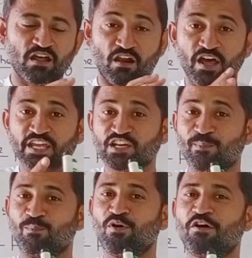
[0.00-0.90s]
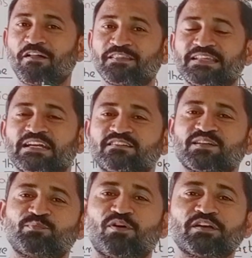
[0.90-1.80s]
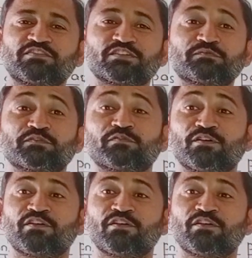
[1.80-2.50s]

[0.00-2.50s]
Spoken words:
like a ball that their body surface will